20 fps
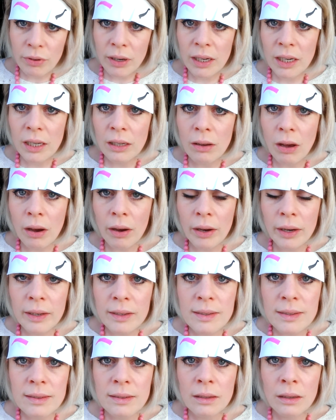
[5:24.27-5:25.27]
really
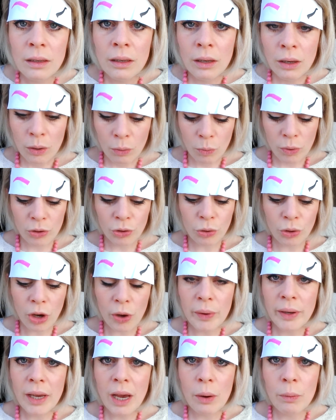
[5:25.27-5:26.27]
nice when you're
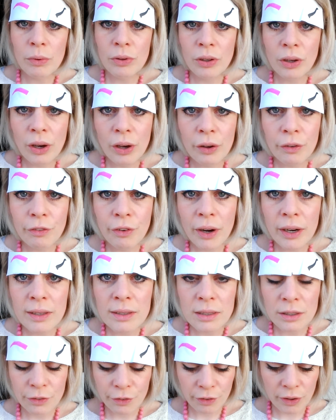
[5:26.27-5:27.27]
going out with your
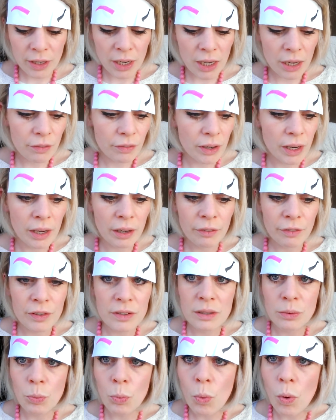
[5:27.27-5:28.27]
girlfriends for an evening for
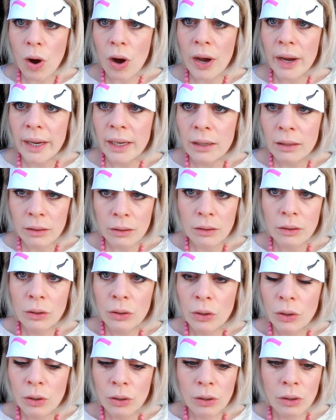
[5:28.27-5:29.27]
some wine,
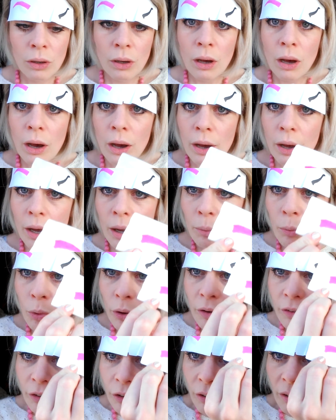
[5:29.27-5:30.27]

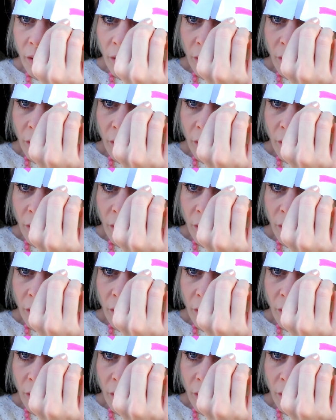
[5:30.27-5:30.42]
or if you're at